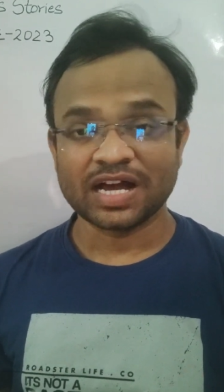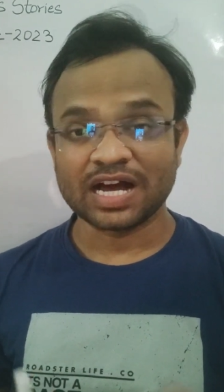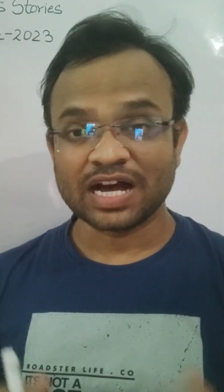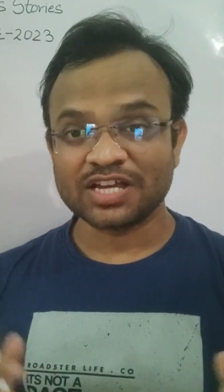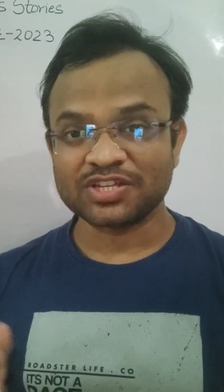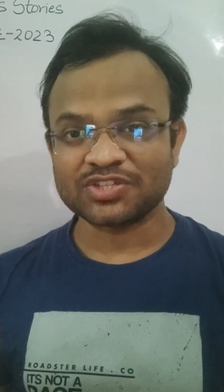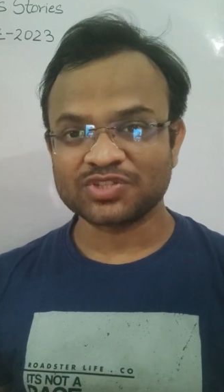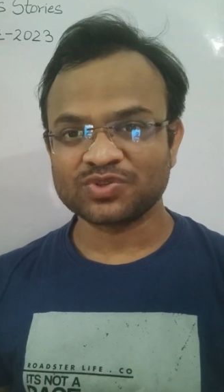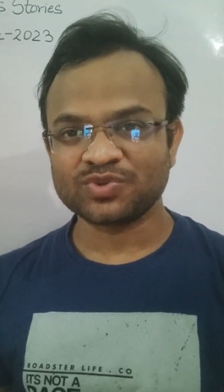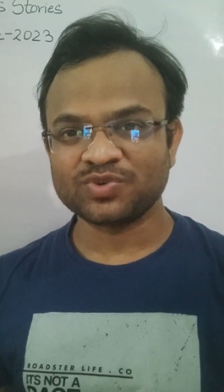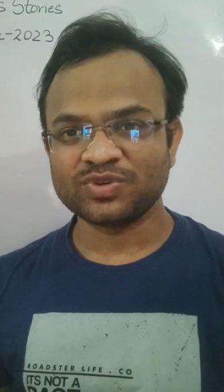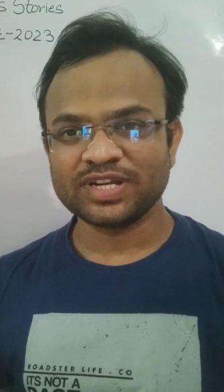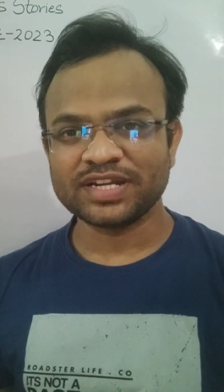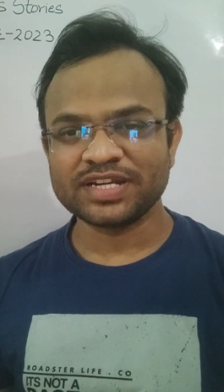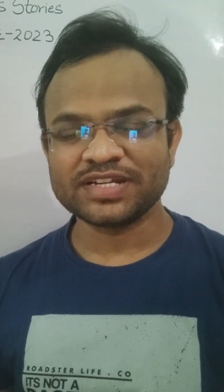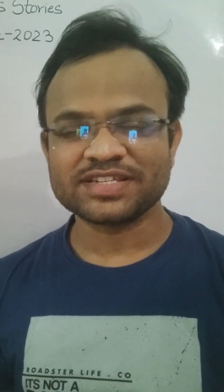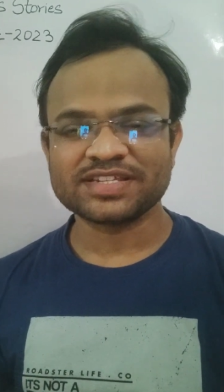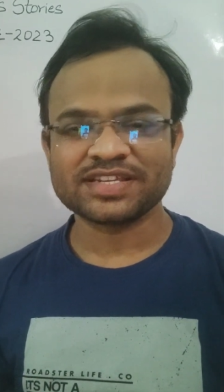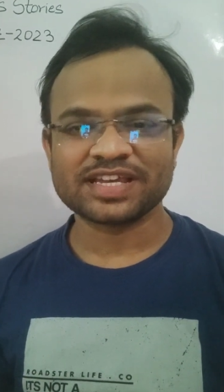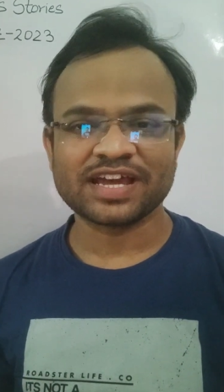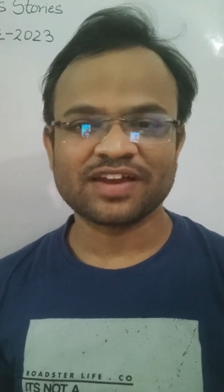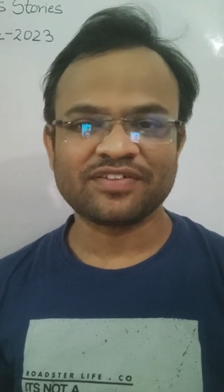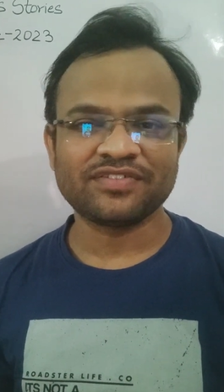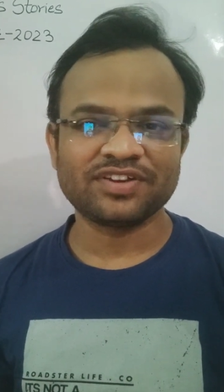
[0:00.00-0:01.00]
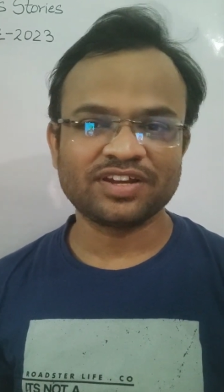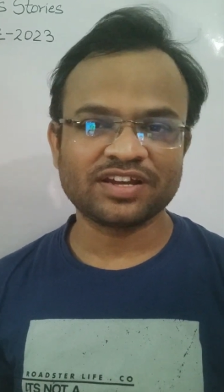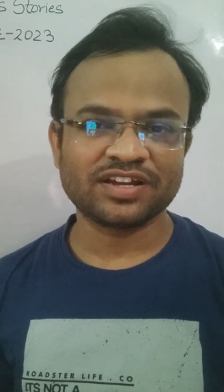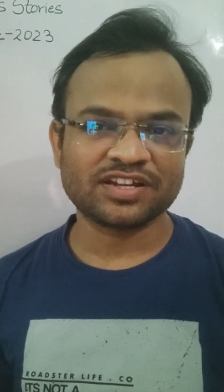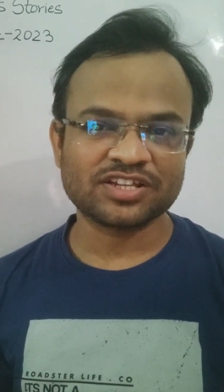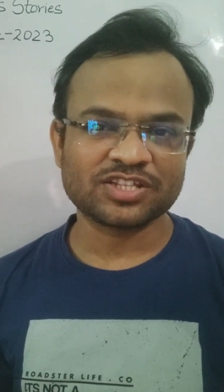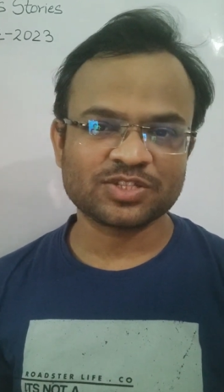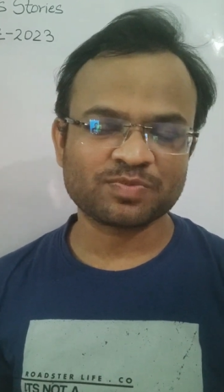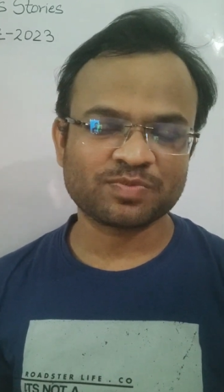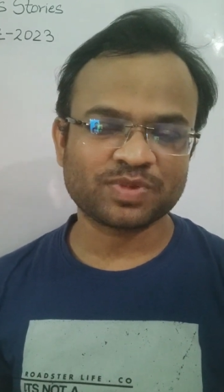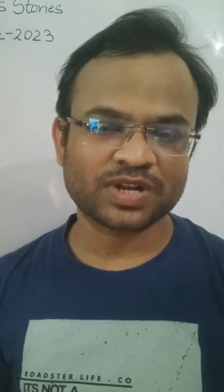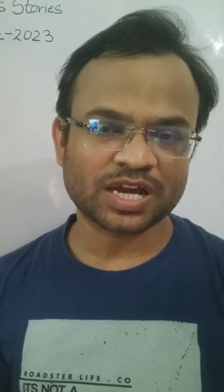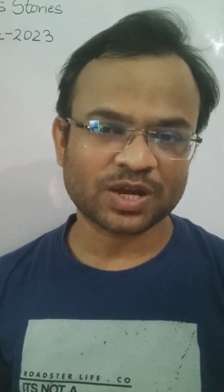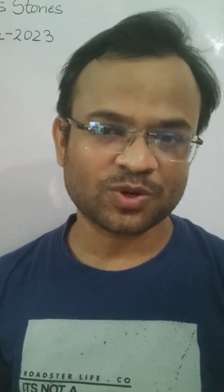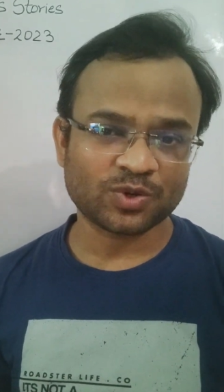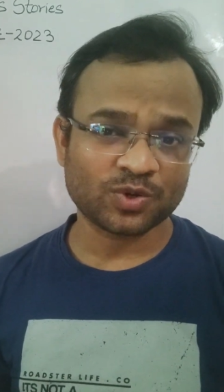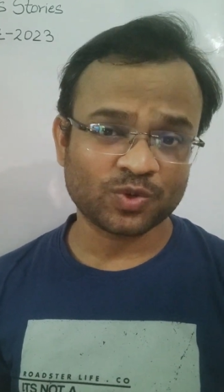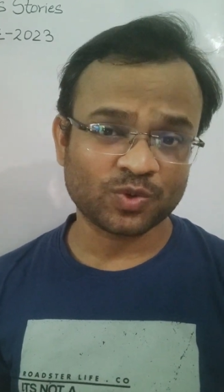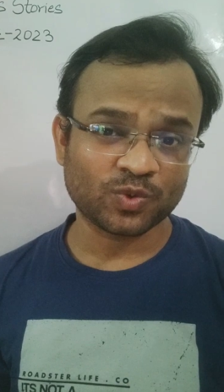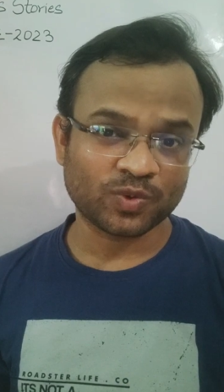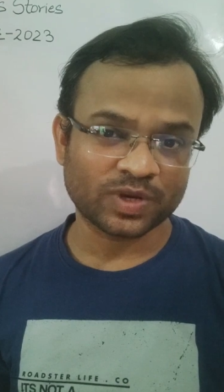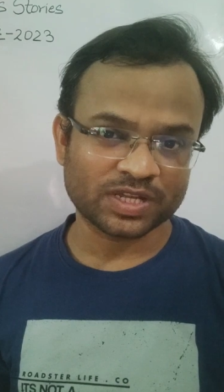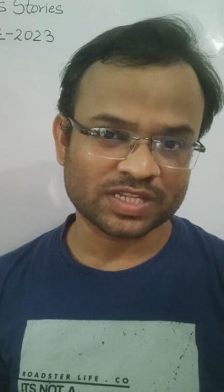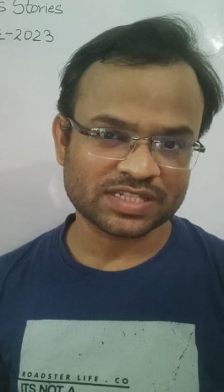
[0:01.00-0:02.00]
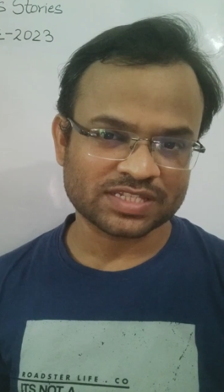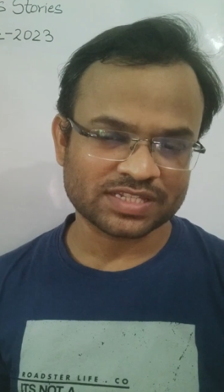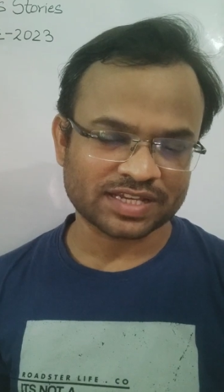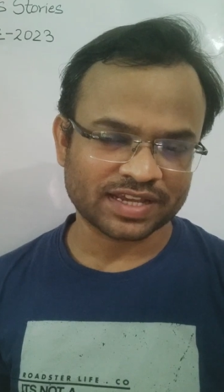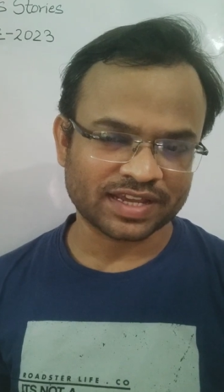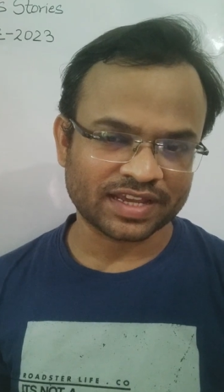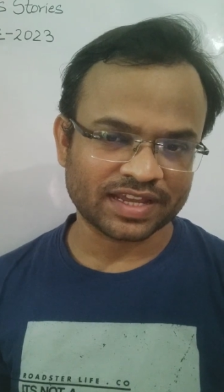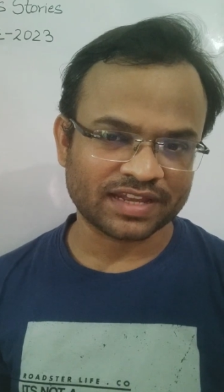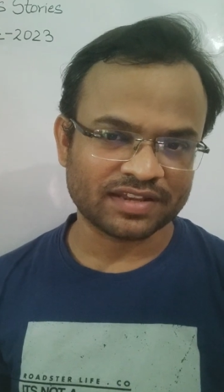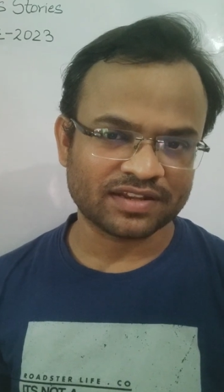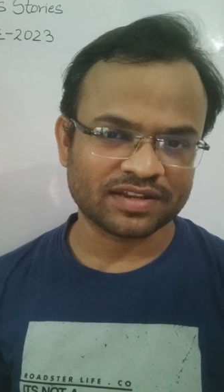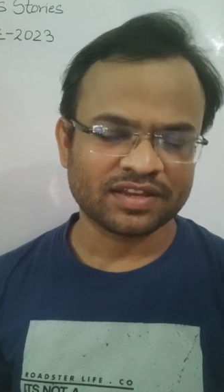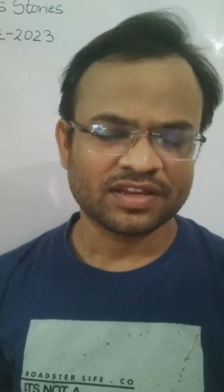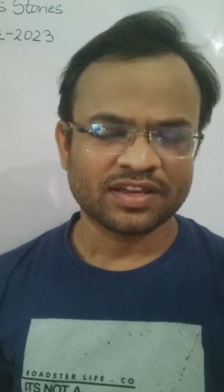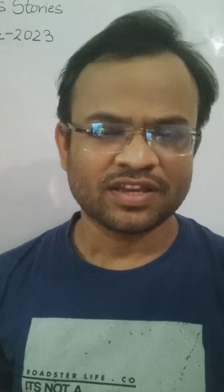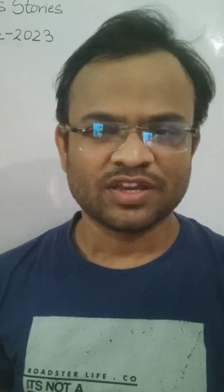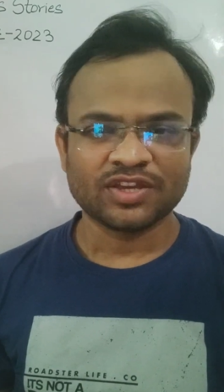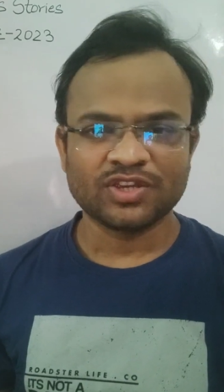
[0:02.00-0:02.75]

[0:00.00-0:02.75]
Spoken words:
Our students have done us proud once again.